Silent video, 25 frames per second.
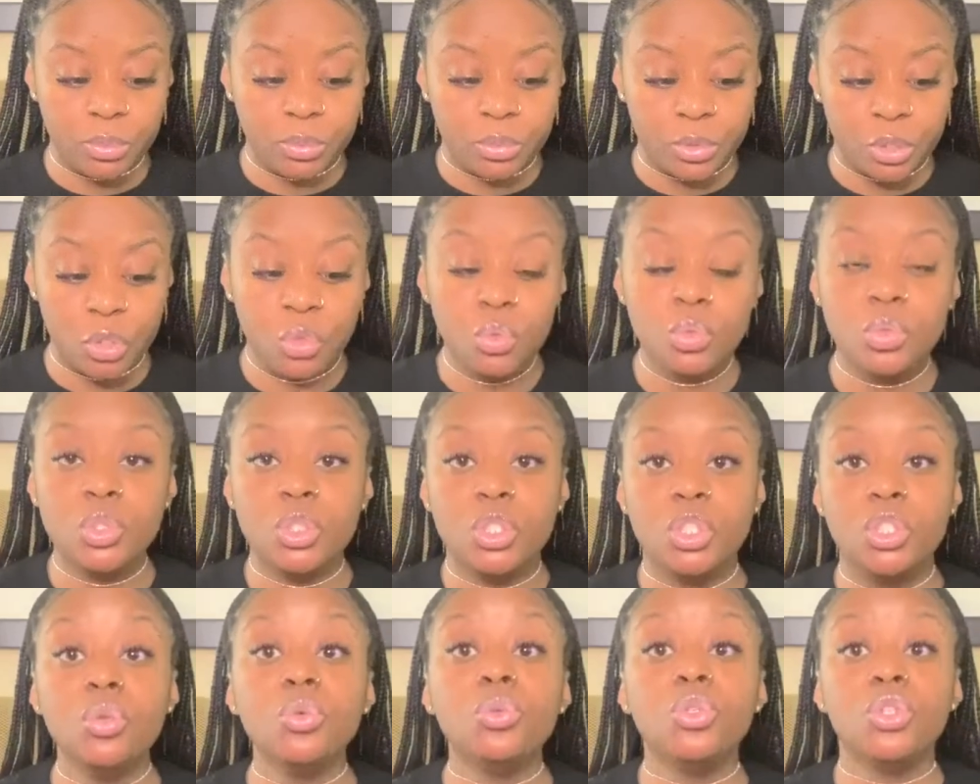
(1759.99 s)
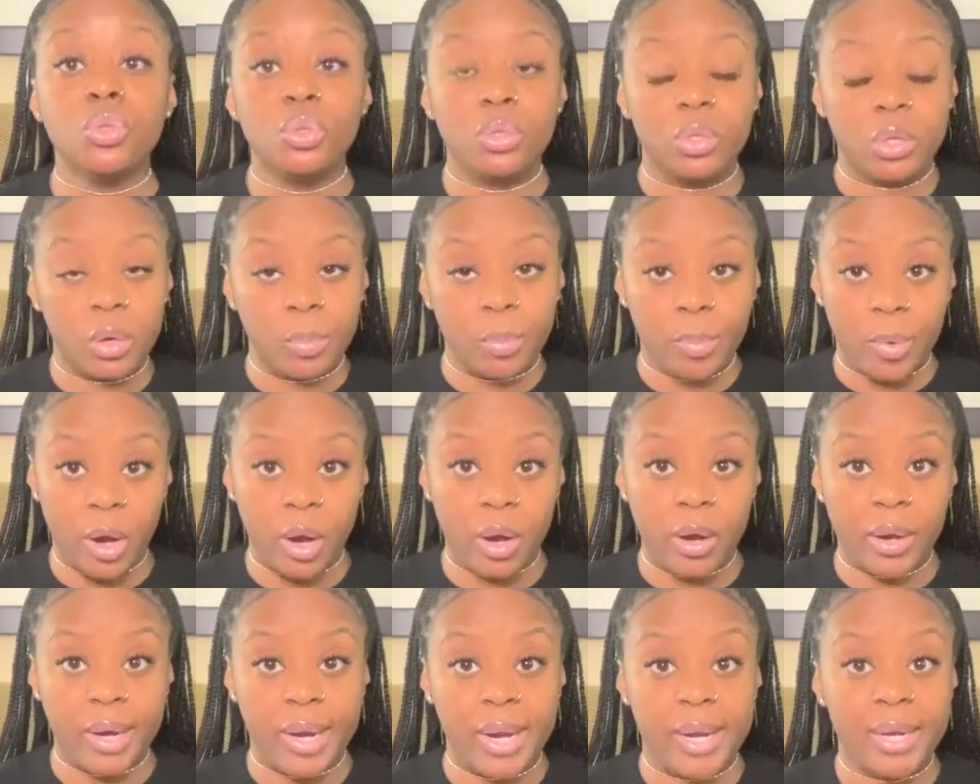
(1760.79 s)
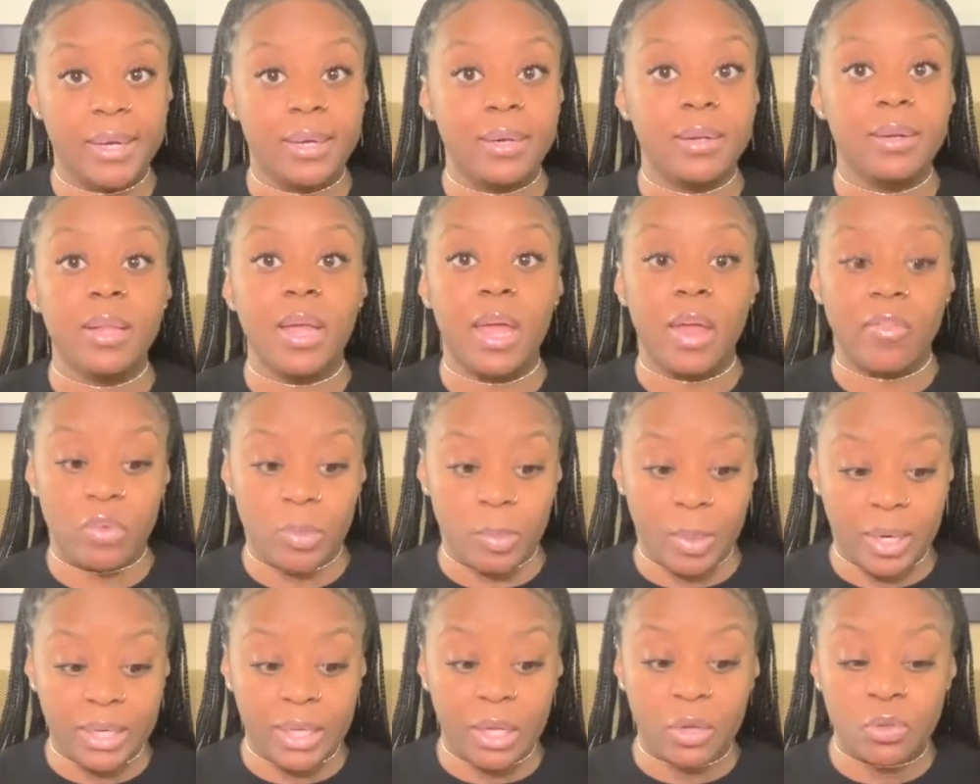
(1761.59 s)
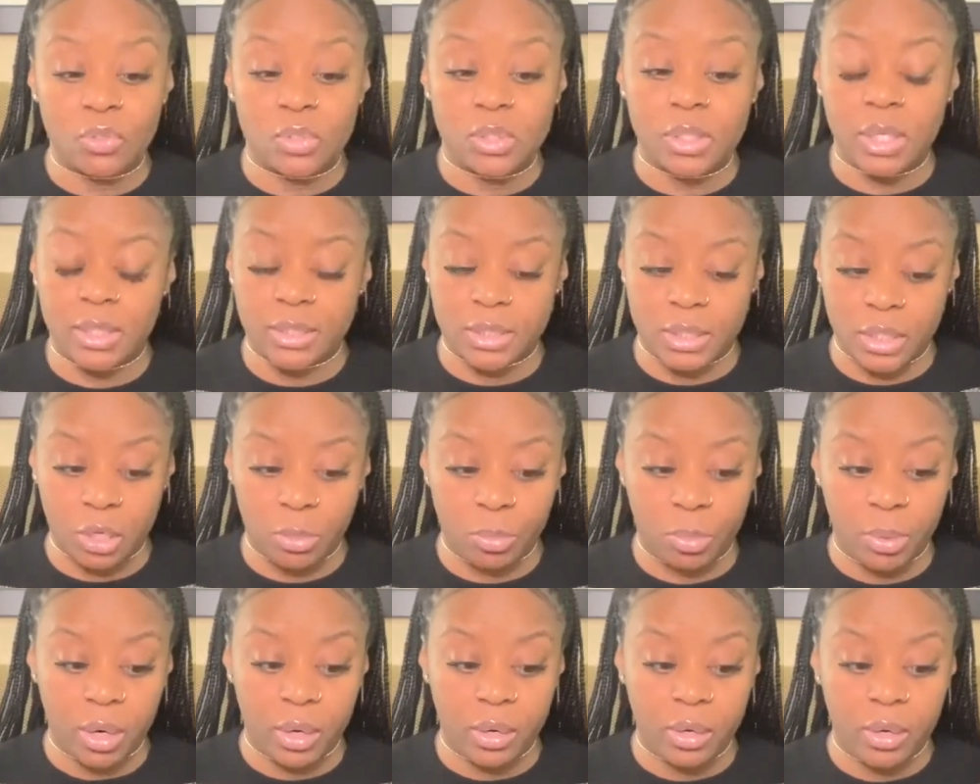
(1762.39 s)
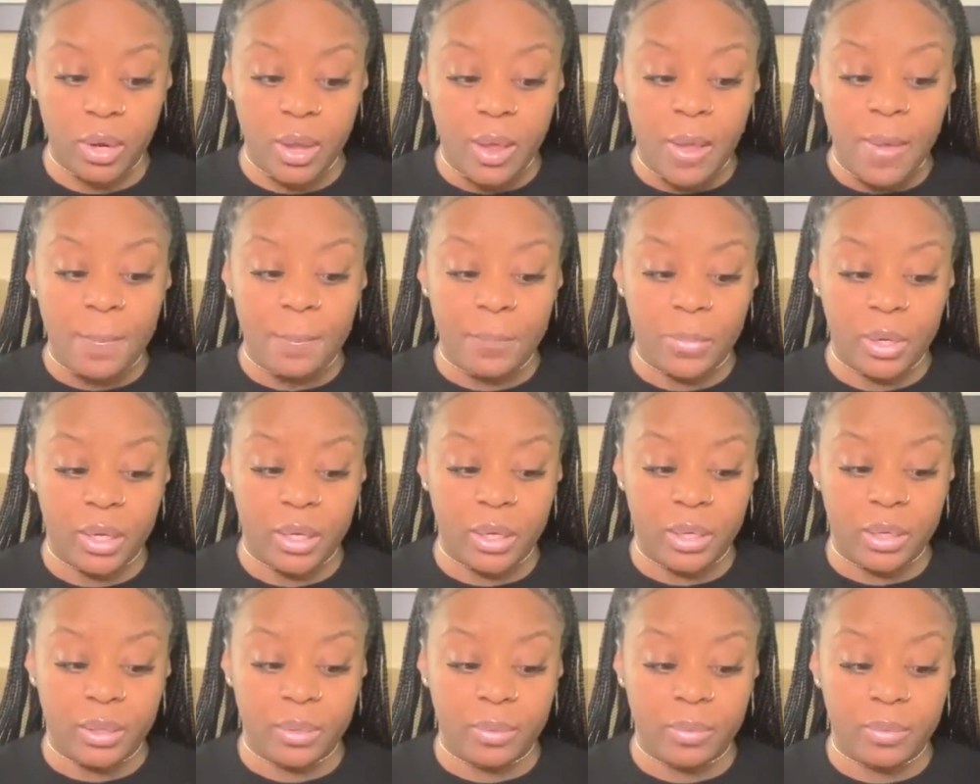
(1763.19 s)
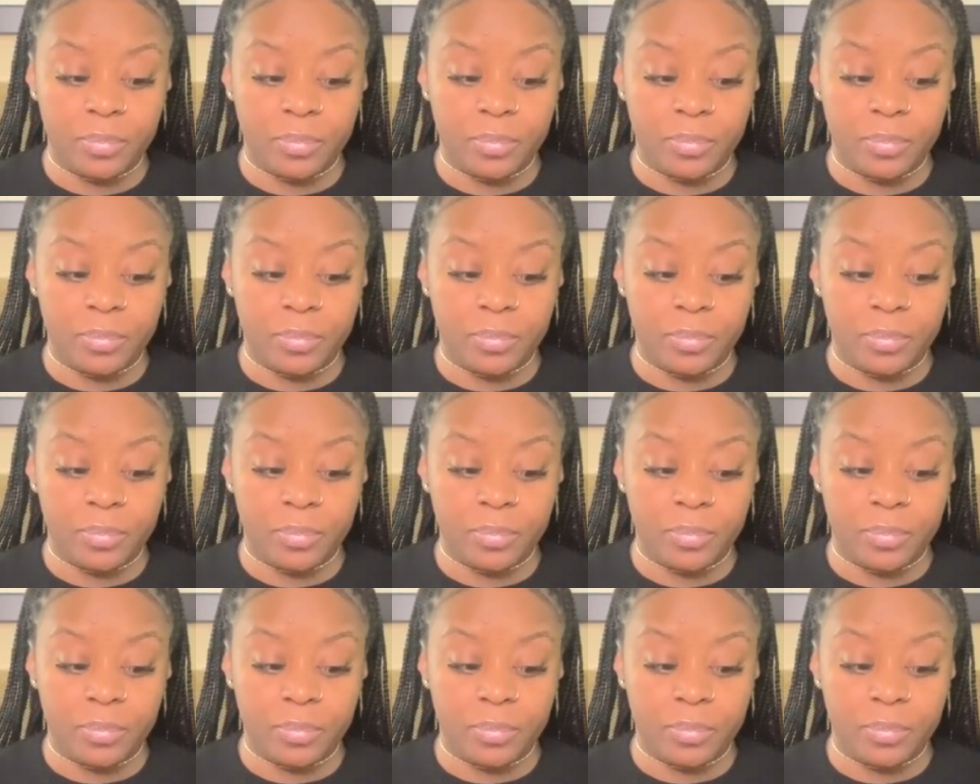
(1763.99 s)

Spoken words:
You do your part and everybody else does their part. But